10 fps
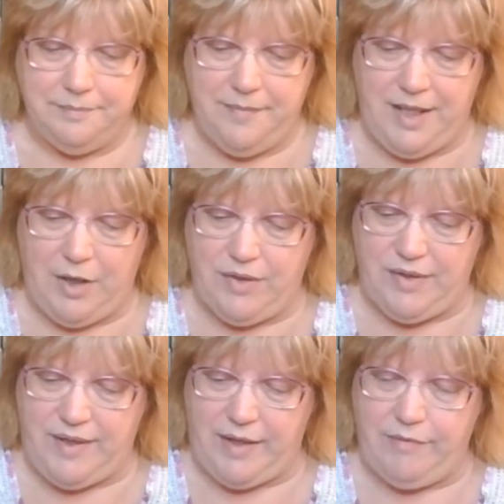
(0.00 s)
There's a
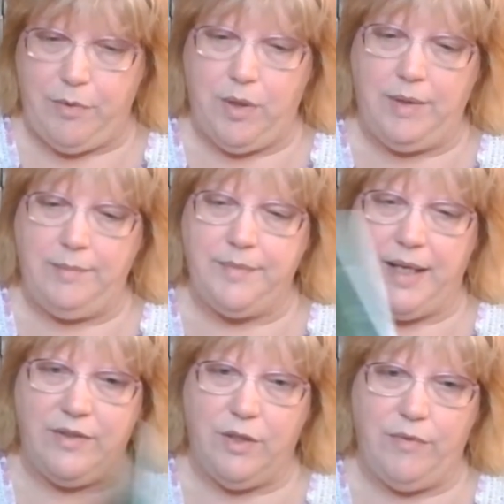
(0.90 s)
set of 4.
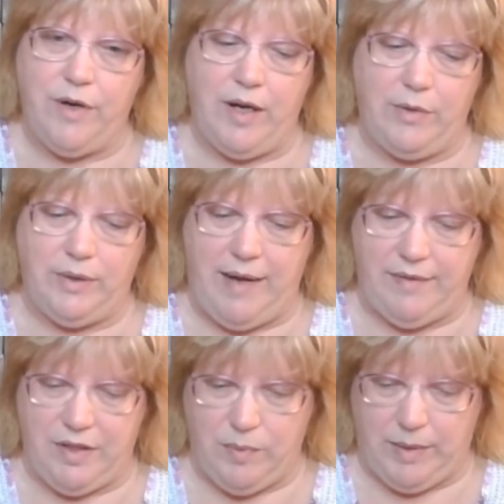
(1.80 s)
So far I only have
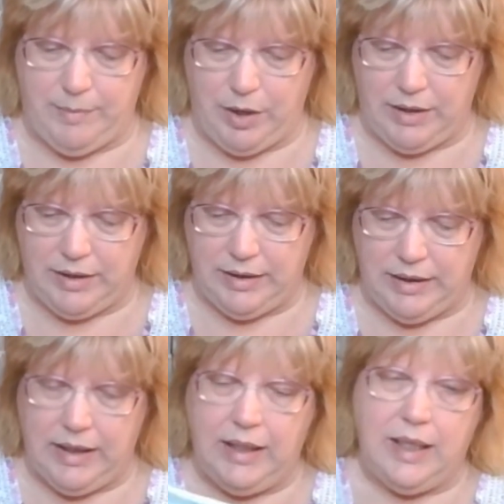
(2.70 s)
this one book.
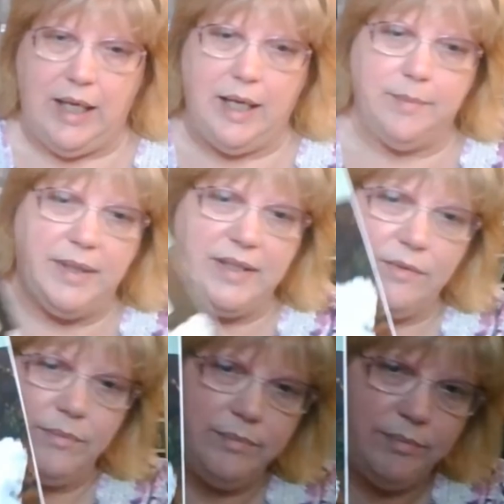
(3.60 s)
It's
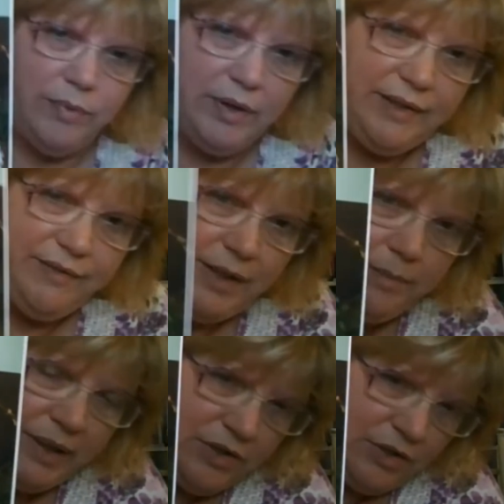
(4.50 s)
a really fun
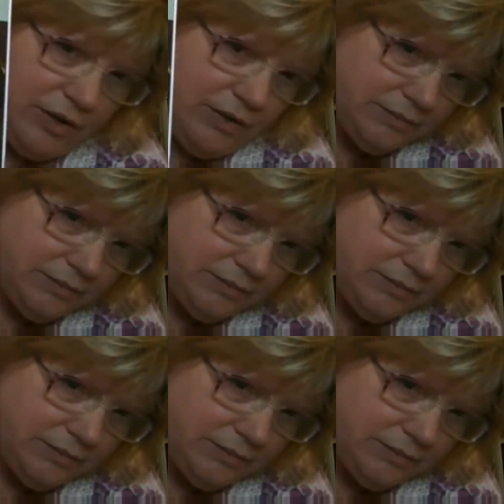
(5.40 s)
picture.